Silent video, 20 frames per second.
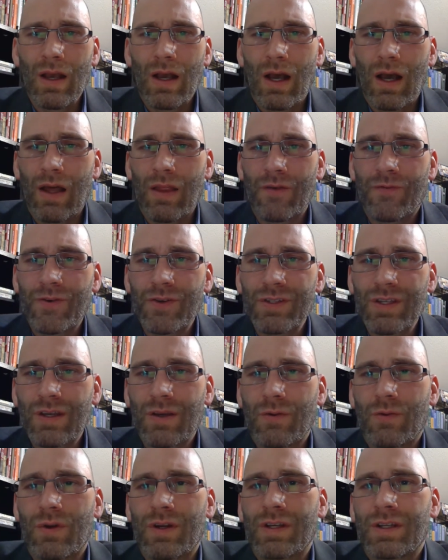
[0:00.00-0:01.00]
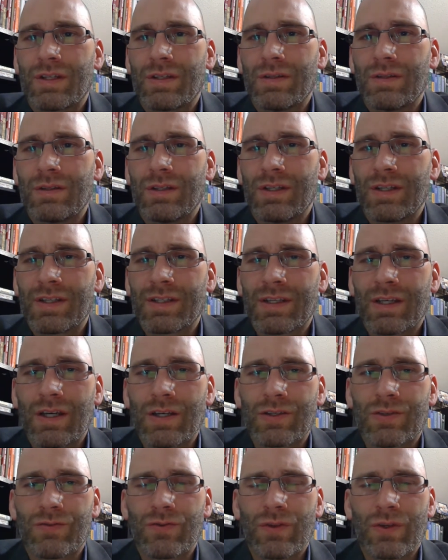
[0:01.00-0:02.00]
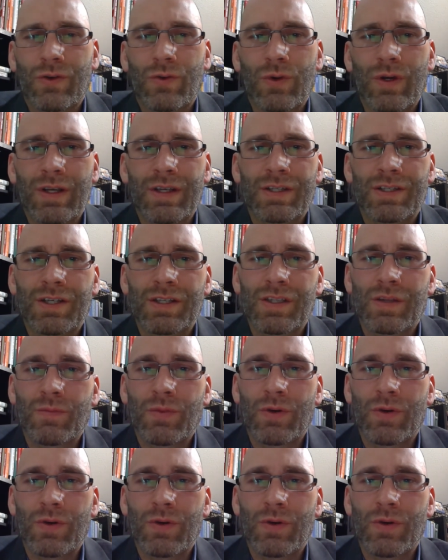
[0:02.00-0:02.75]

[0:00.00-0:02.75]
The first thing I wanted to discuss really quick is just the